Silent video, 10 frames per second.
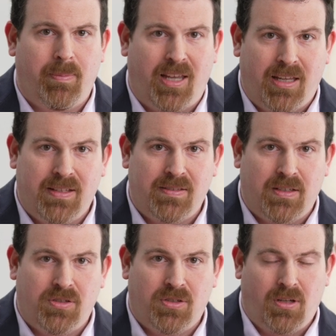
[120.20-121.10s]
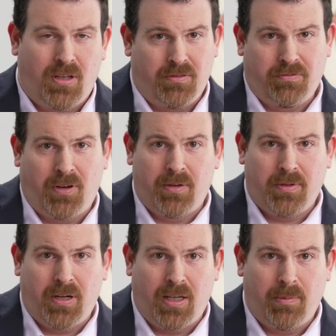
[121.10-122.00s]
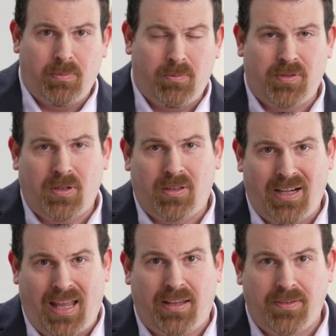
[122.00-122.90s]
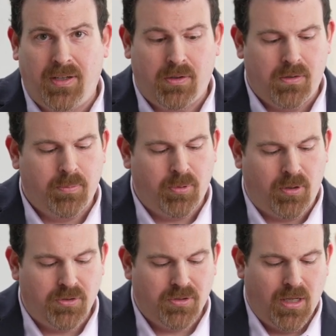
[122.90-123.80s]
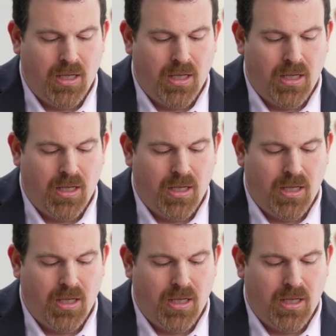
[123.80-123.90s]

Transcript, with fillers: we make an incision on the front of your hip, what's called an anterior approach,